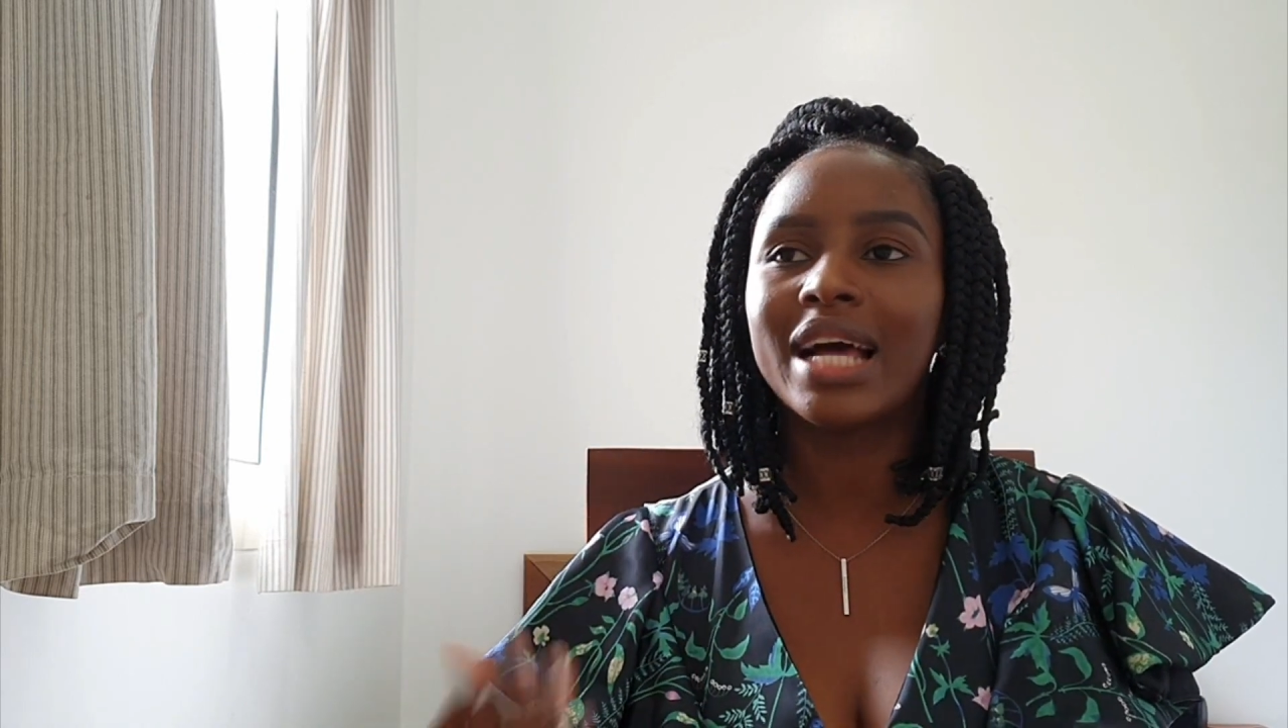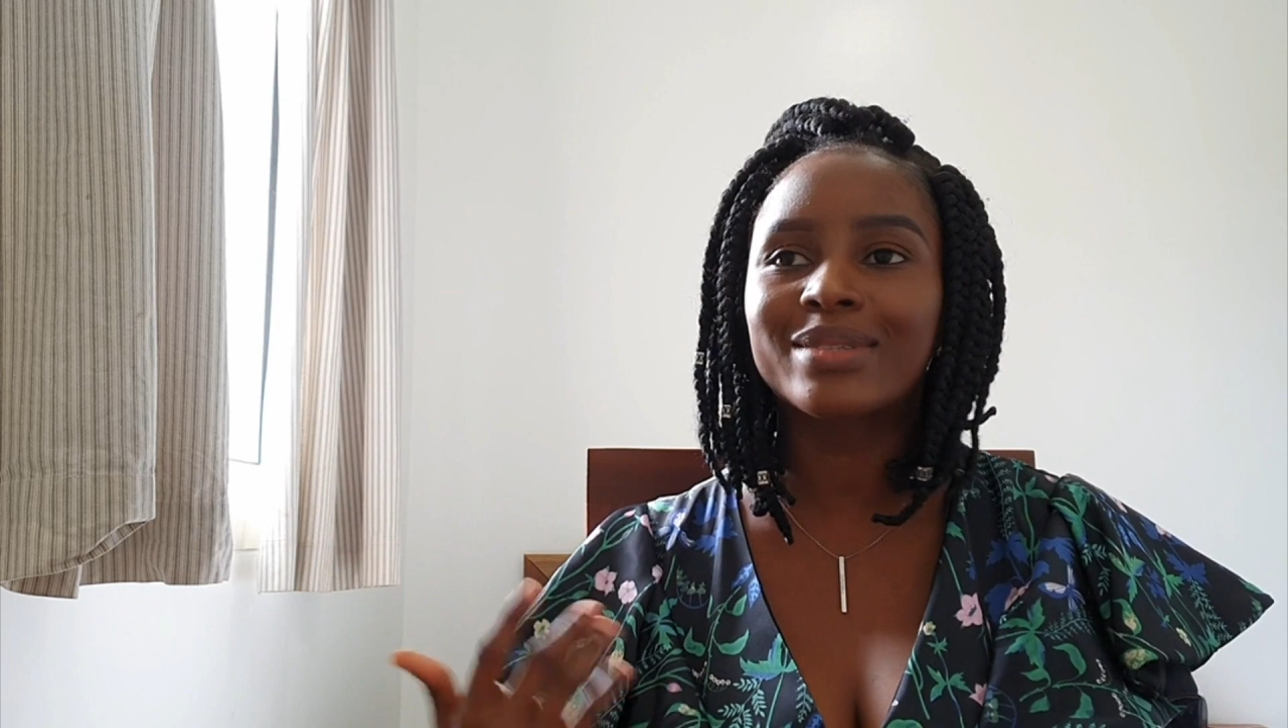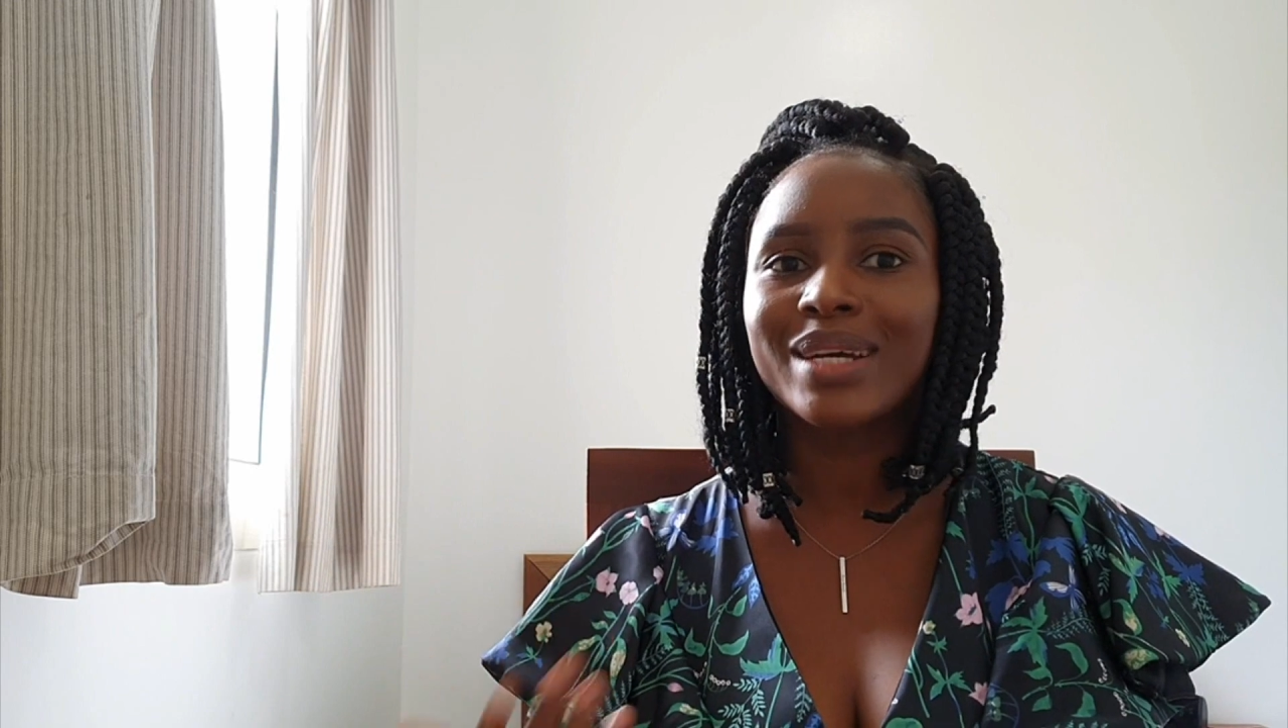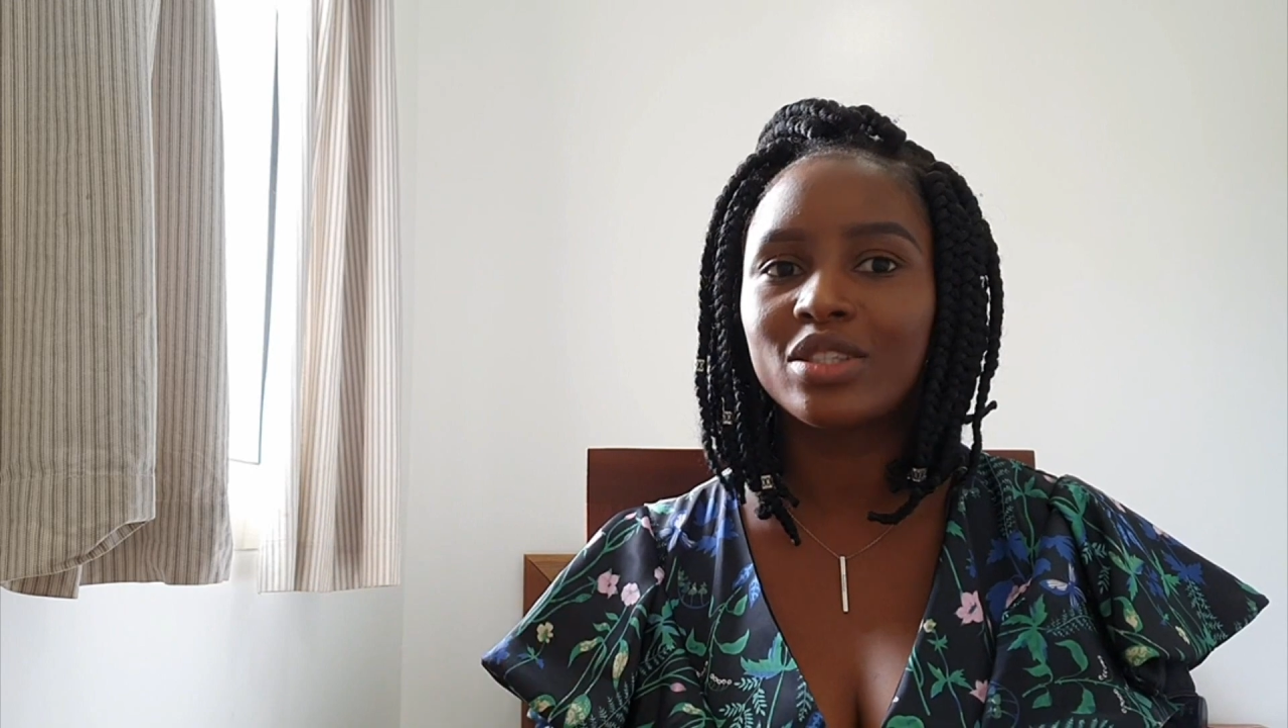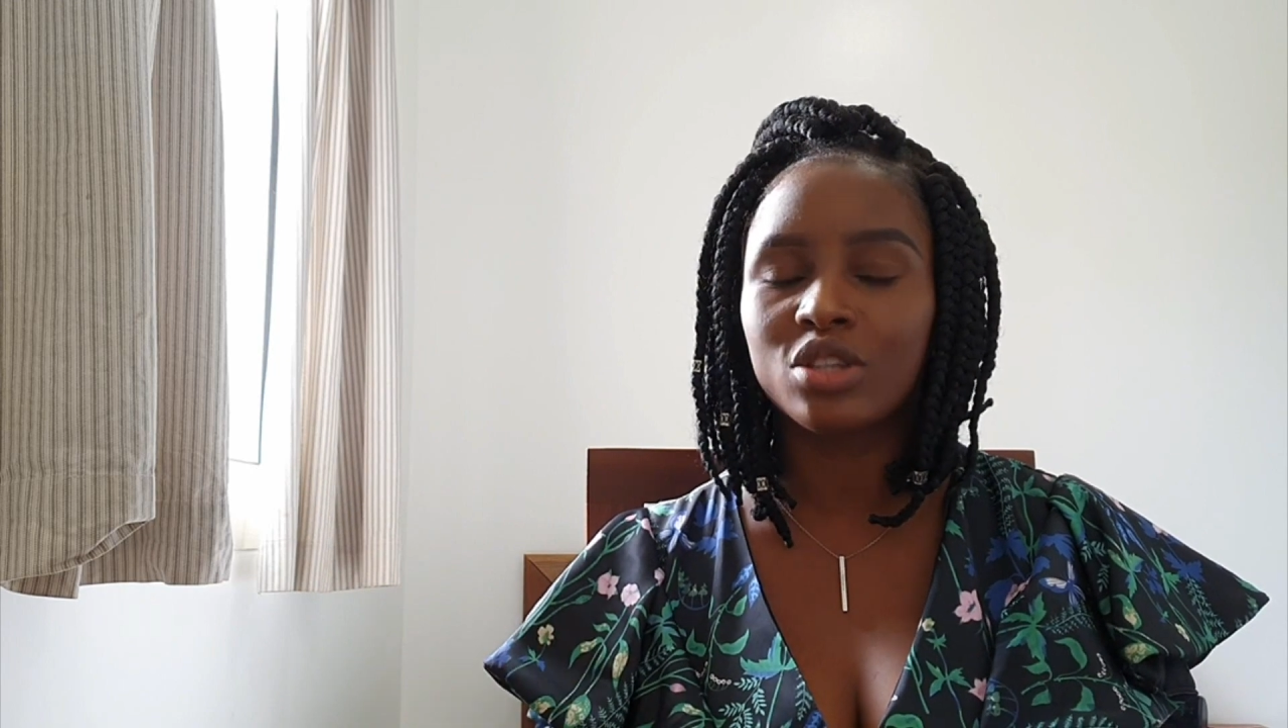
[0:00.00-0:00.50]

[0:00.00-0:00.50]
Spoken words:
that's why I